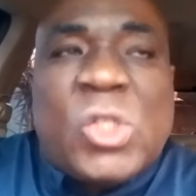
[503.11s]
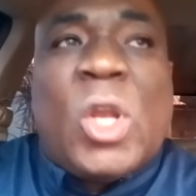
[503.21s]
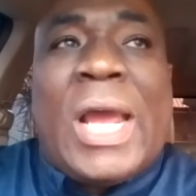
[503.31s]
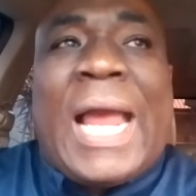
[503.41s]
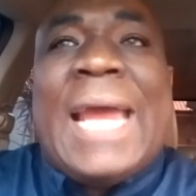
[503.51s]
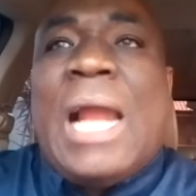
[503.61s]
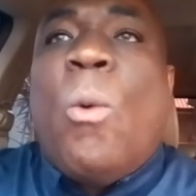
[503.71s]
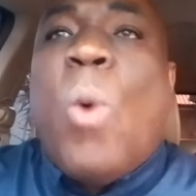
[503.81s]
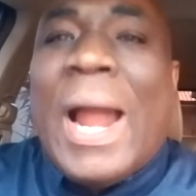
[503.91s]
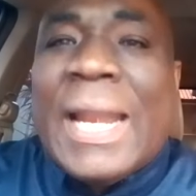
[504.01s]
So that kind
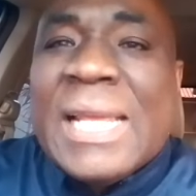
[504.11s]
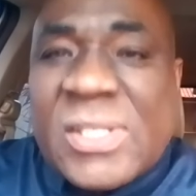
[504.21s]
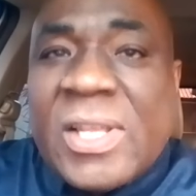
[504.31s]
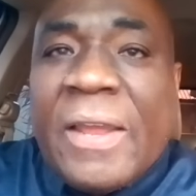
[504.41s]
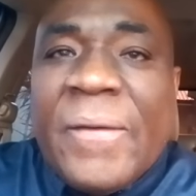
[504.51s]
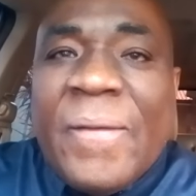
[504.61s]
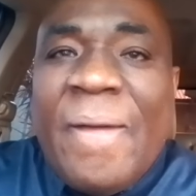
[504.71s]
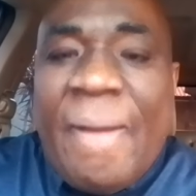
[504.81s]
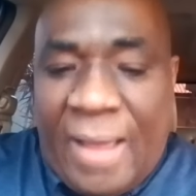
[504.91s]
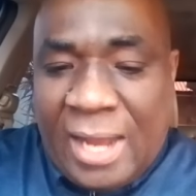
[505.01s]
of oneness there.
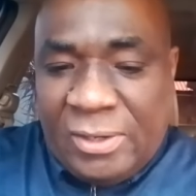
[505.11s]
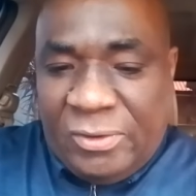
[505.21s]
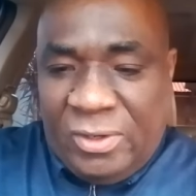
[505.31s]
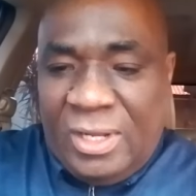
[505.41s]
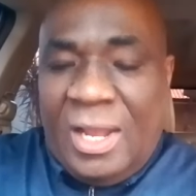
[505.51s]
And